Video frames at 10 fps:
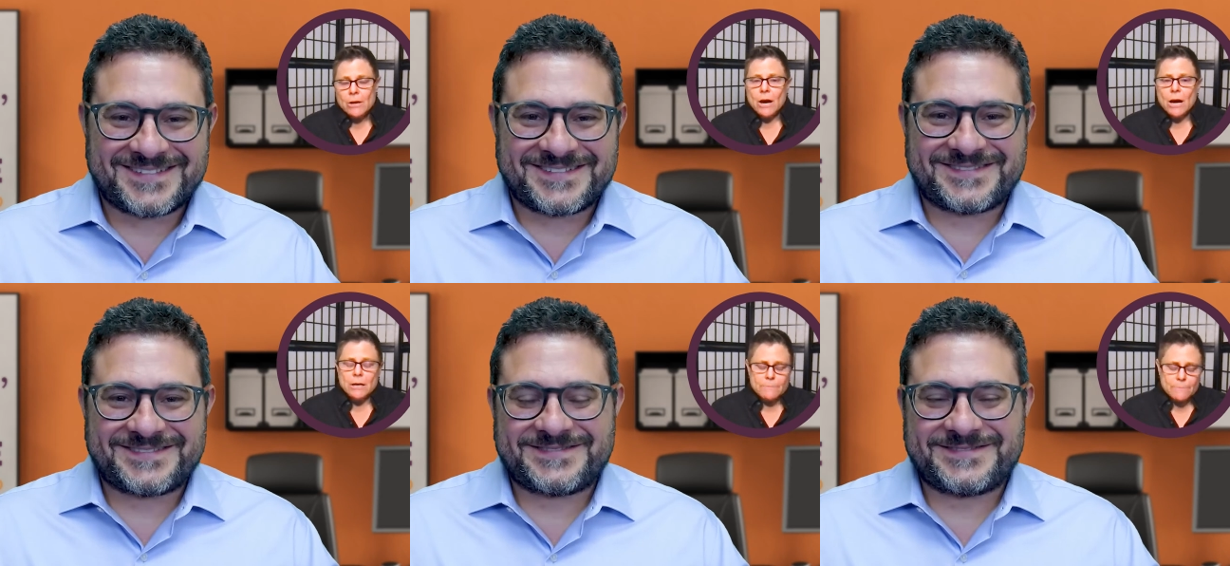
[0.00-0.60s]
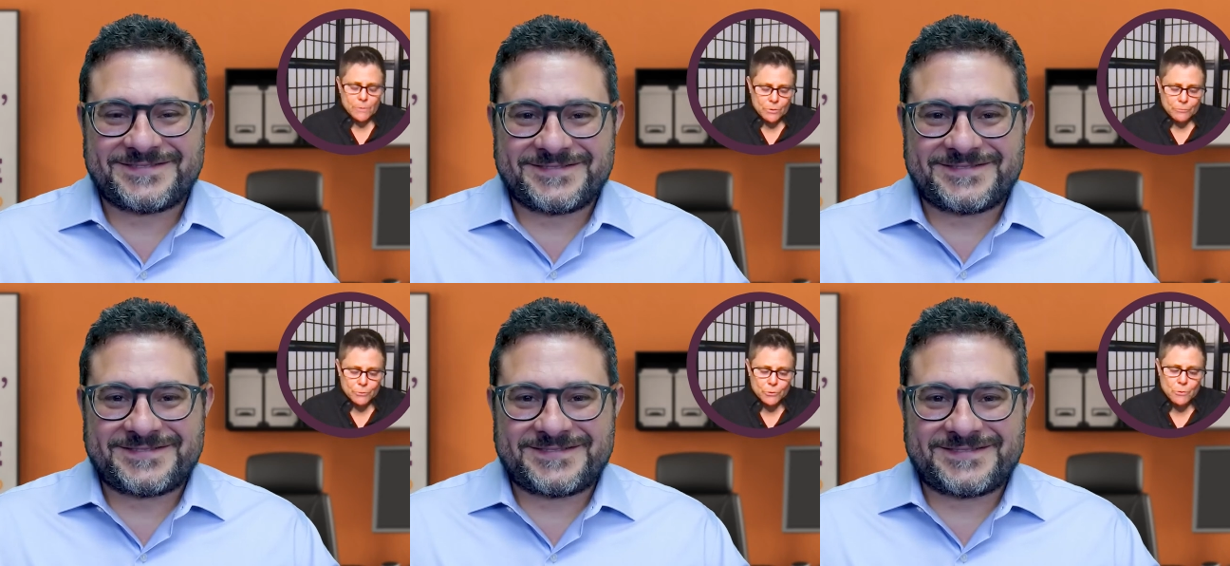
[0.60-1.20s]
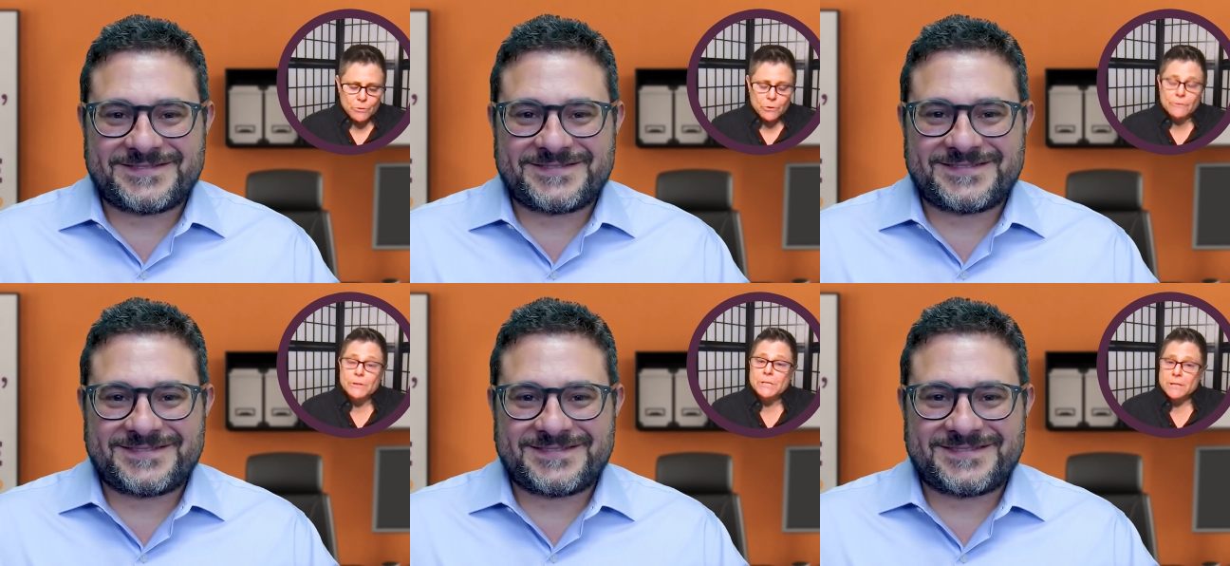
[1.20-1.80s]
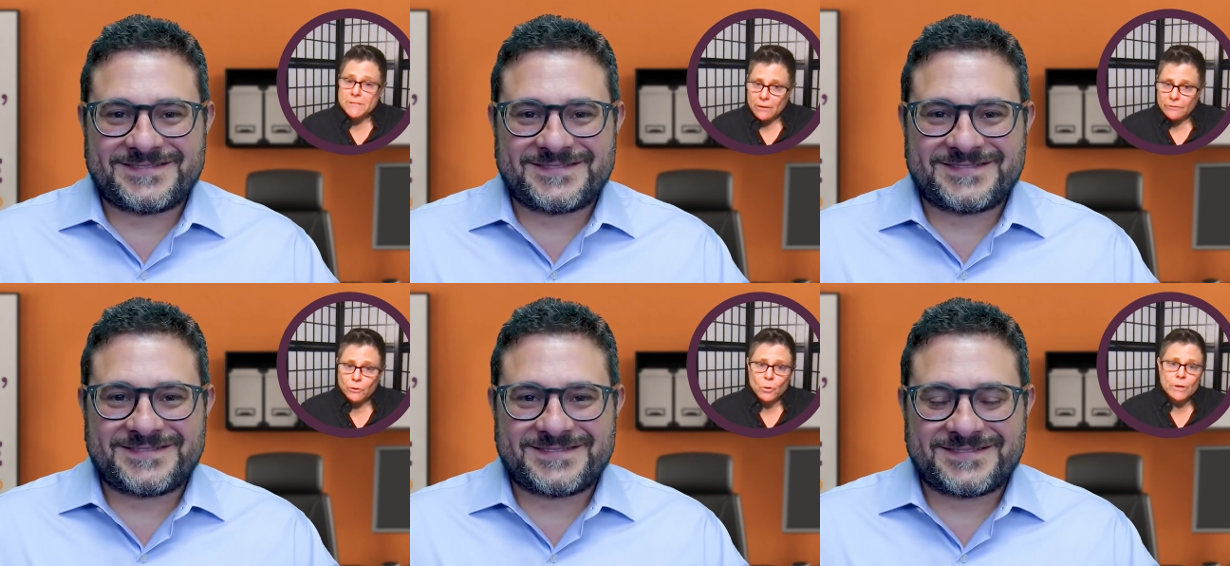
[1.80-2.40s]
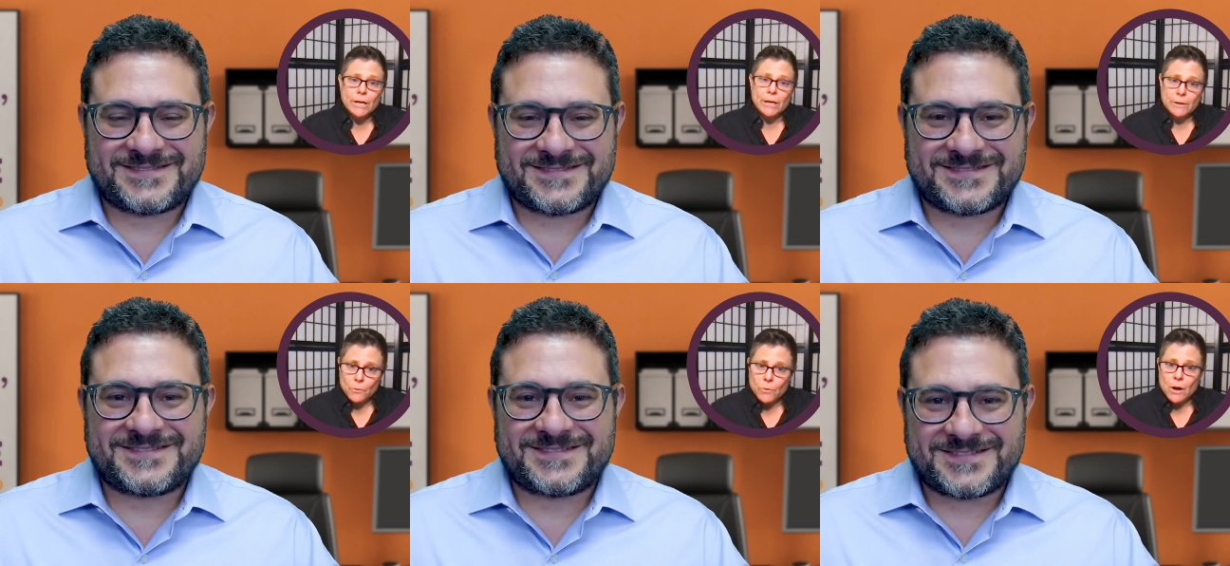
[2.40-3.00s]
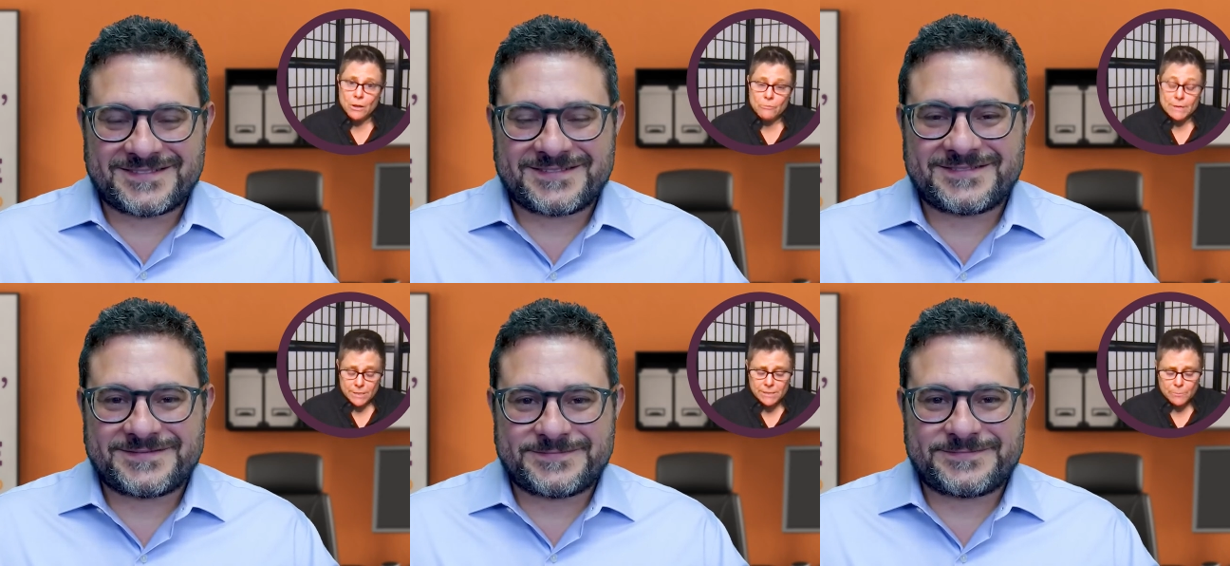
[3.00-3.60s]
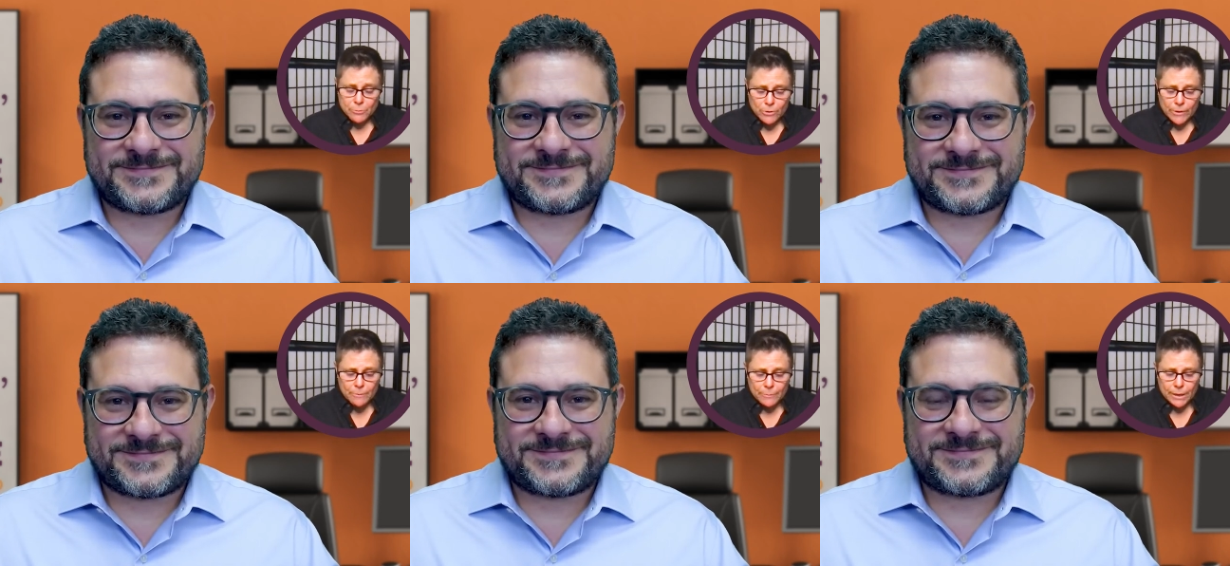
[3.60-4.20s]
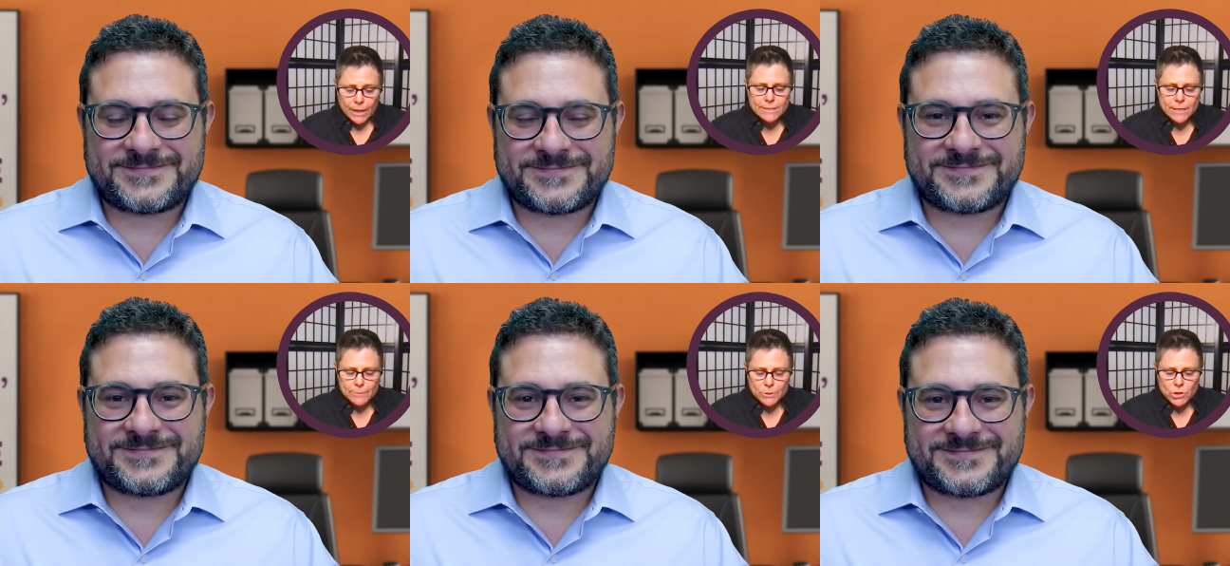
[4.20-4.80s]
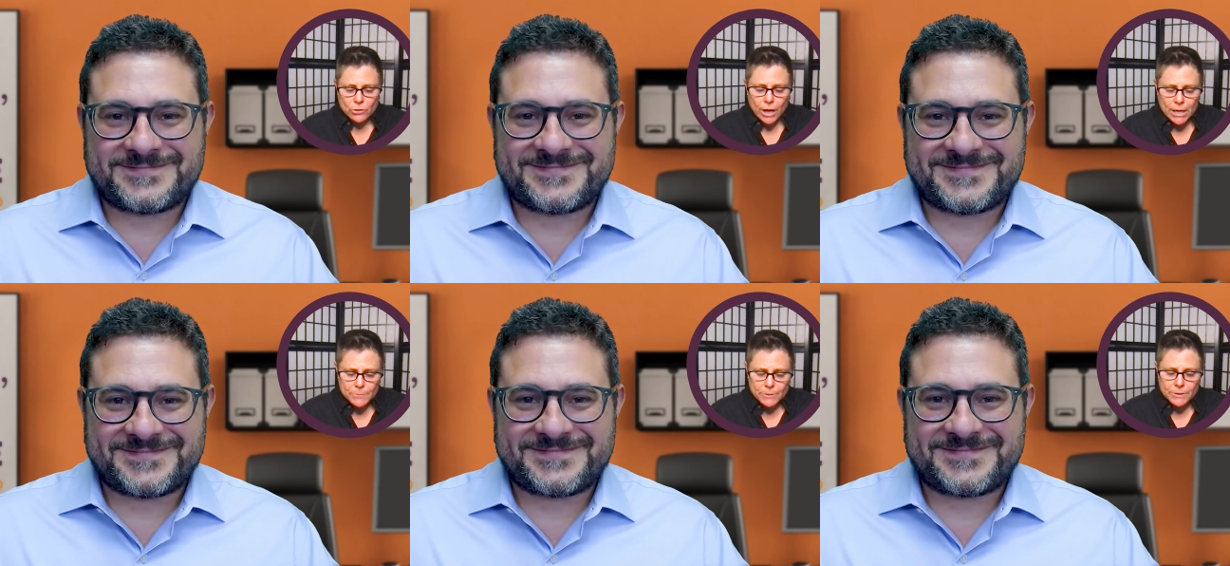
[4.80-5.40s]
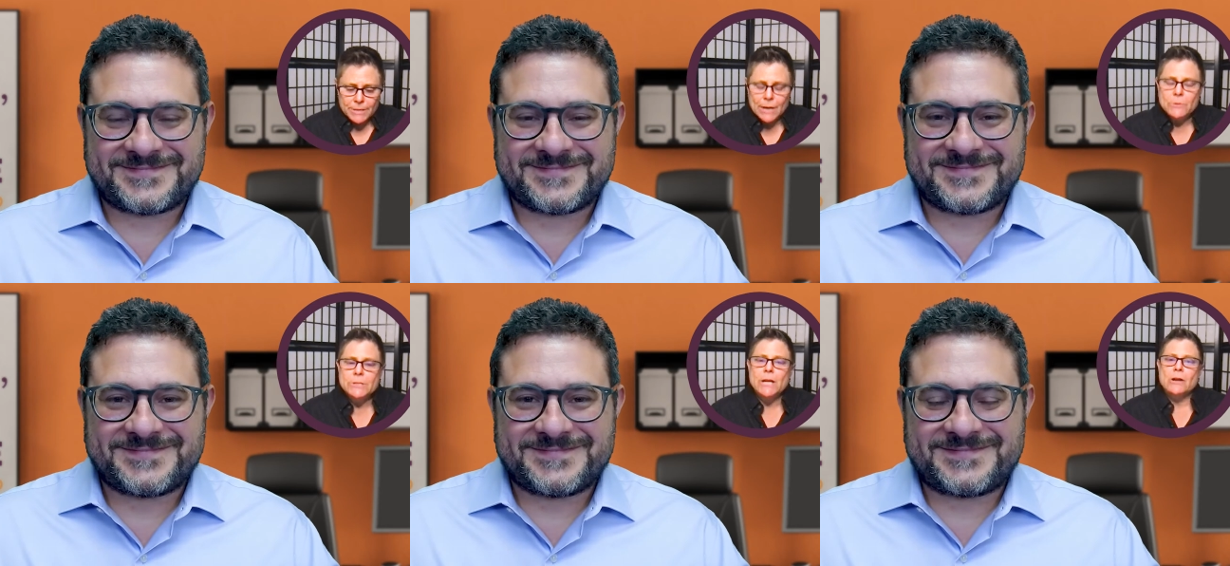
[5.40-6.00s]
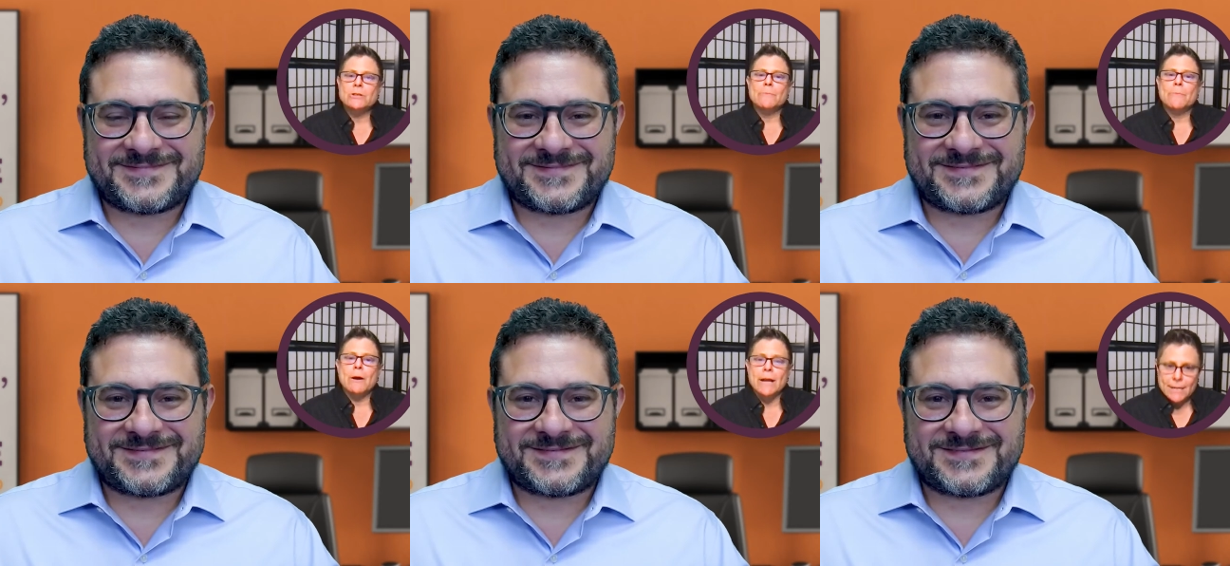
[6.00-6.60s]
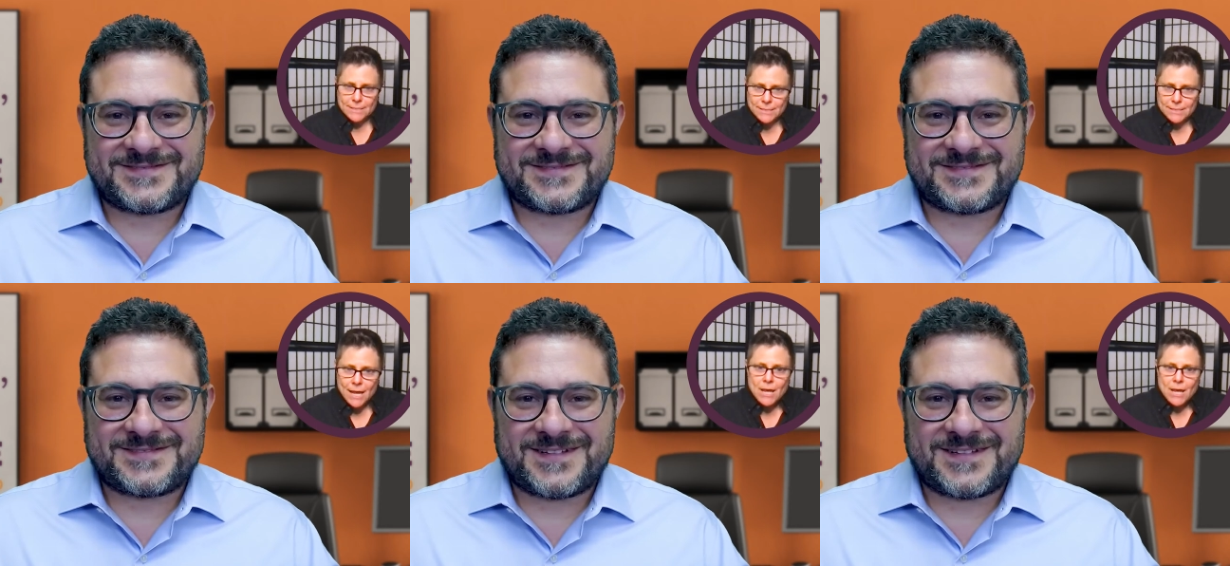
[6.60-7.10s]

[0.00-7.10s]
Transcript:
Speaker 1: um, through the University of South Florida, uh, the residency program being at Tampa General Hospital, and that was Dr. Barness.